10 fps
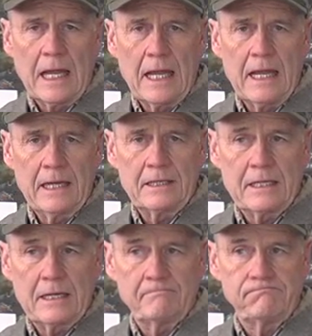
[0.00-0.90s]
and
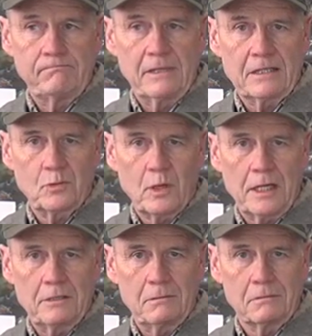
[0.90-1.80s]
um, that's what I
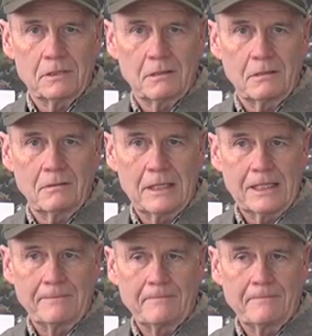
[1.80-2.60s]
do. So, uh,